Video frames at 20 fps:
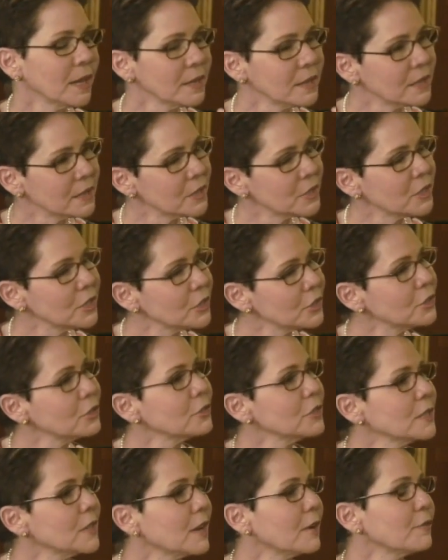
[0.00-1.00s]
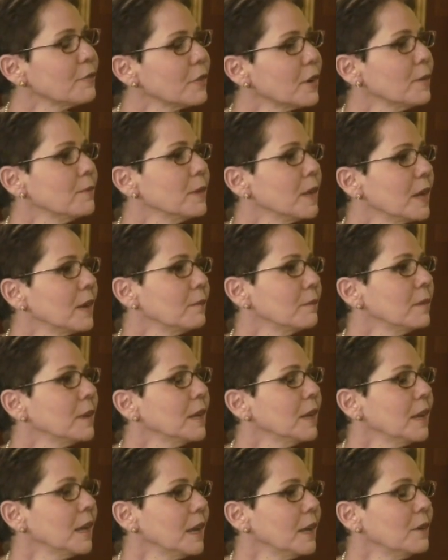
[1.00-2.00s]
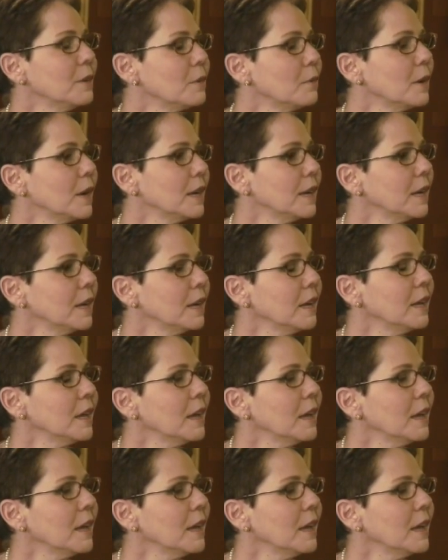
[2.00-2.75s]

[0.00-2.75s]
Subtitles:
distance yourself from them in a way